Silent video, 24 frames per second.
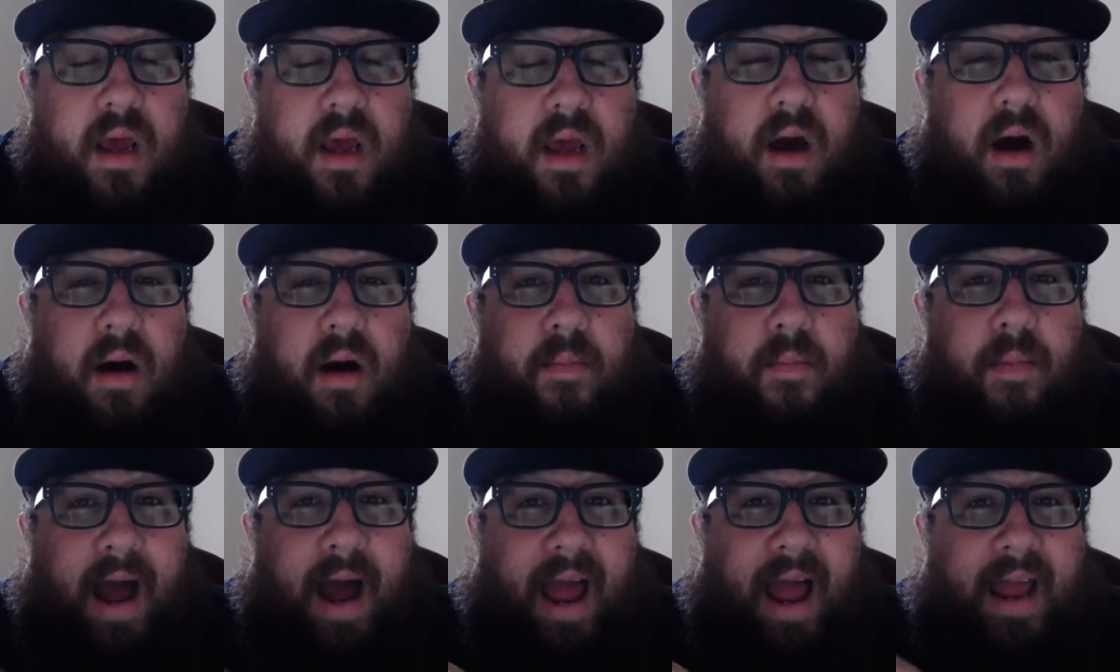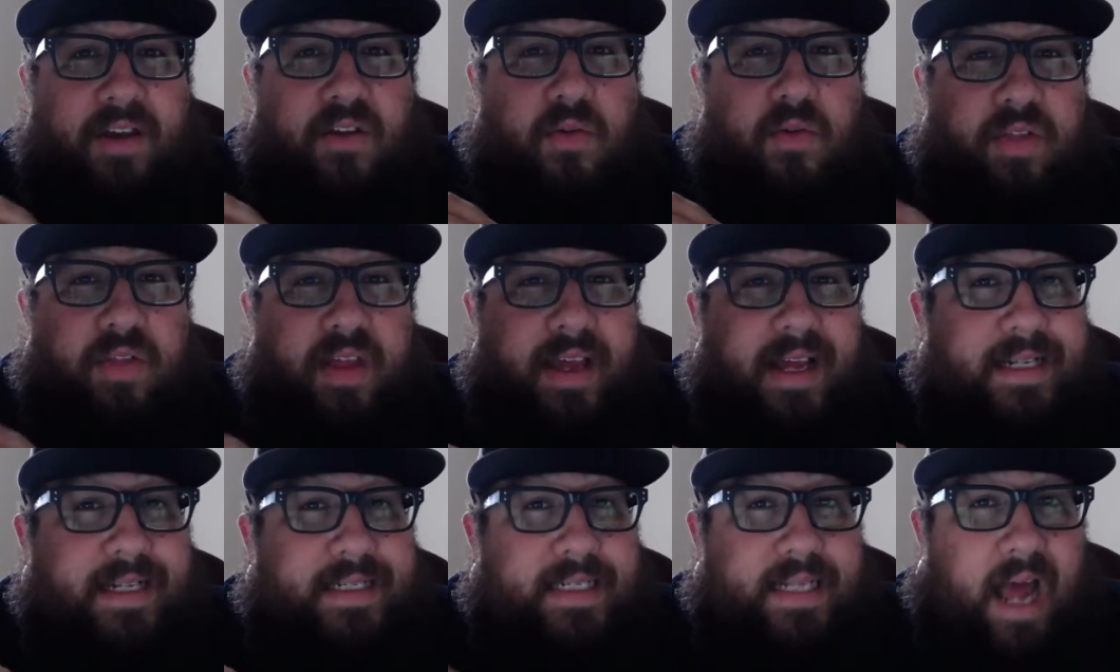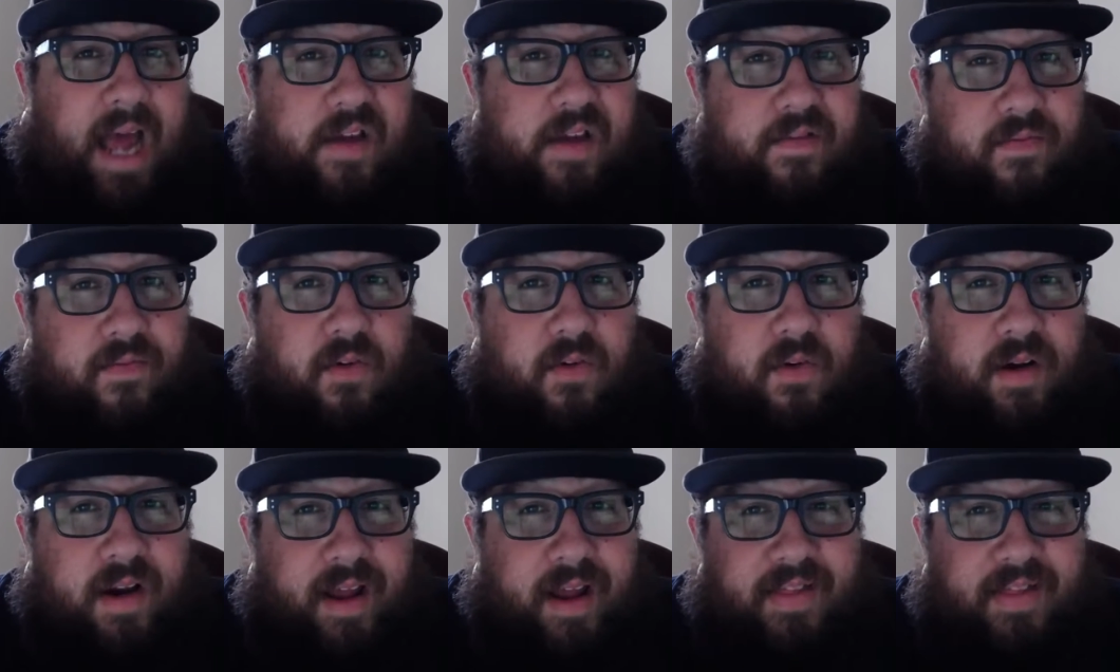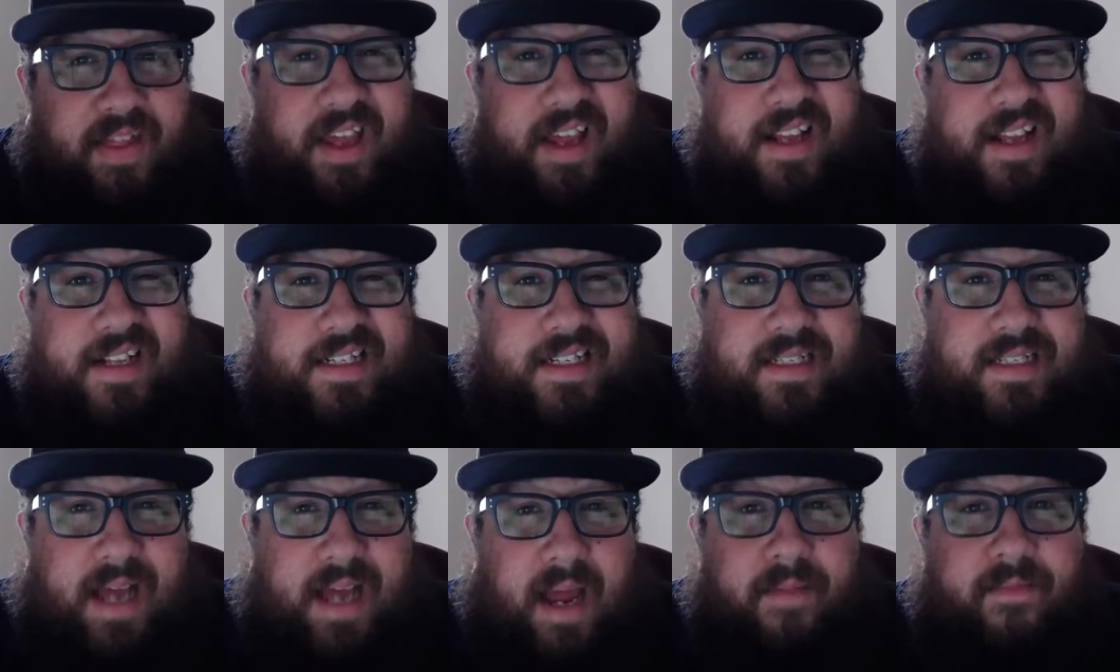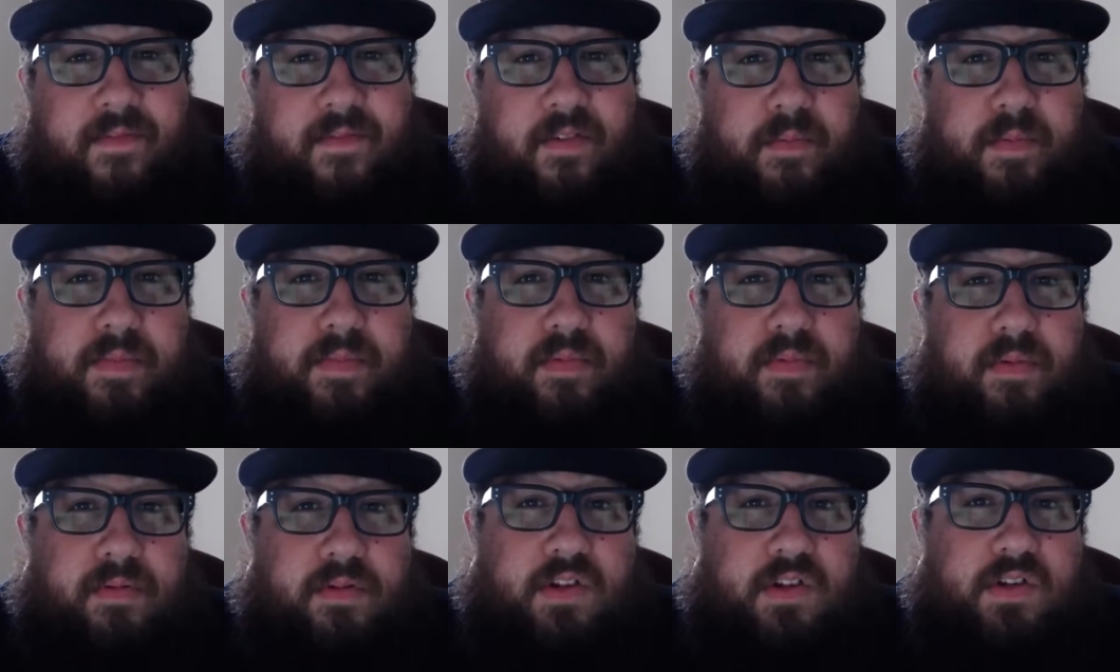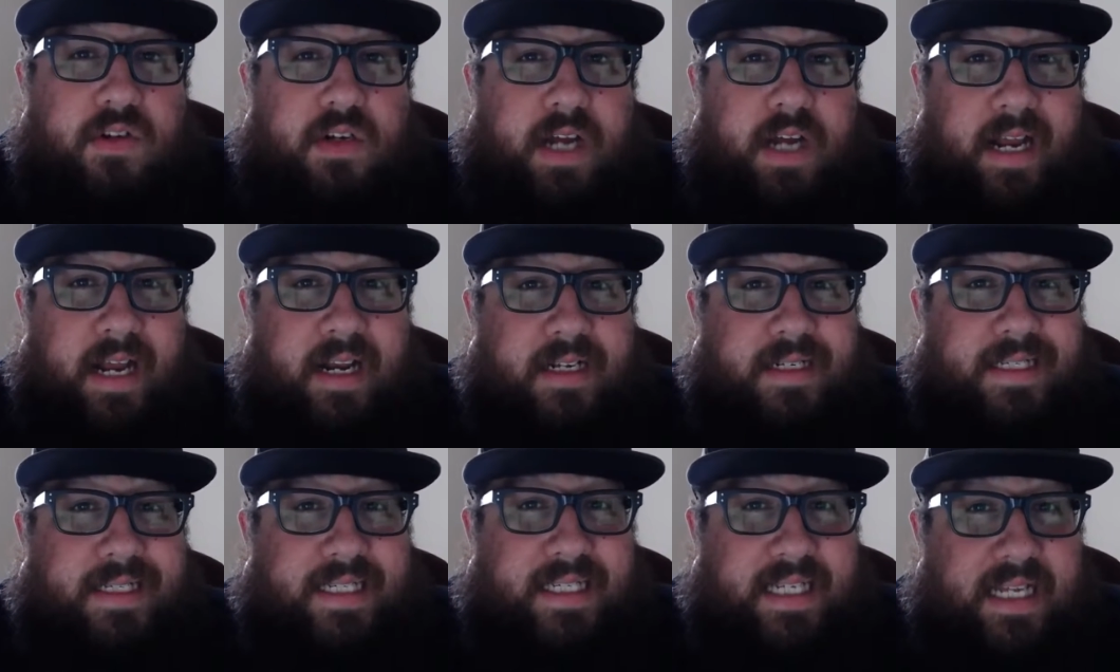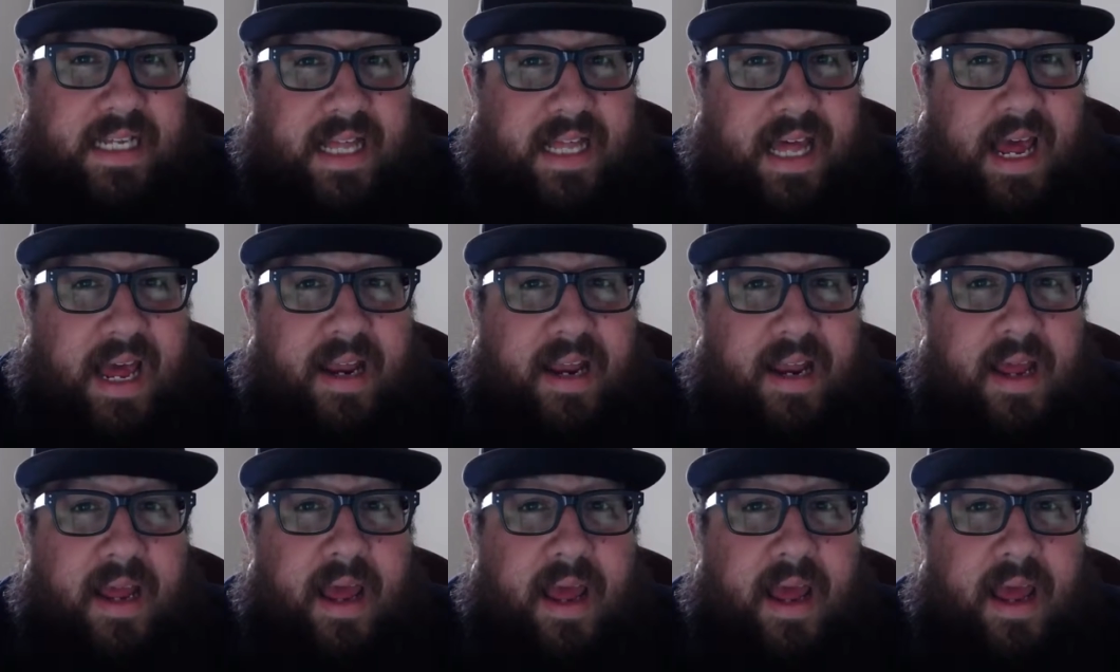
I do think it's time for it, and I think it's time for people to kind of see that,